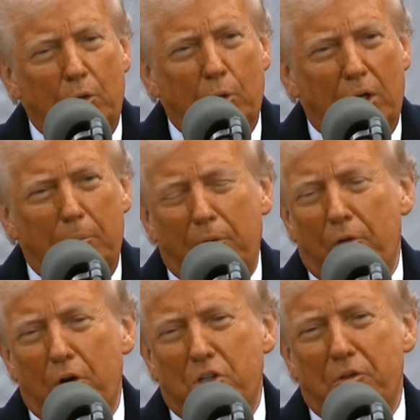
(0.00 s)
and we're going to be
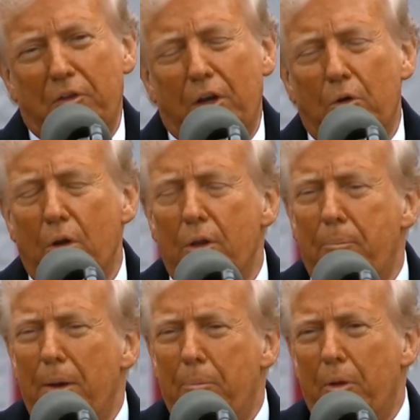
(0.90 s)
very severe on the
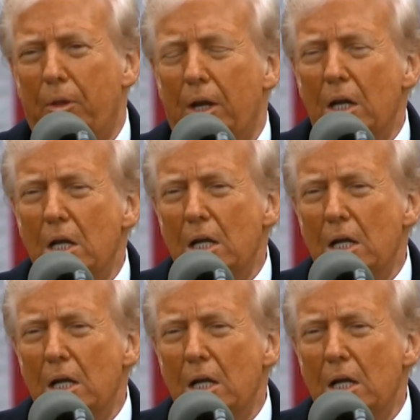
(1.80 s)
people that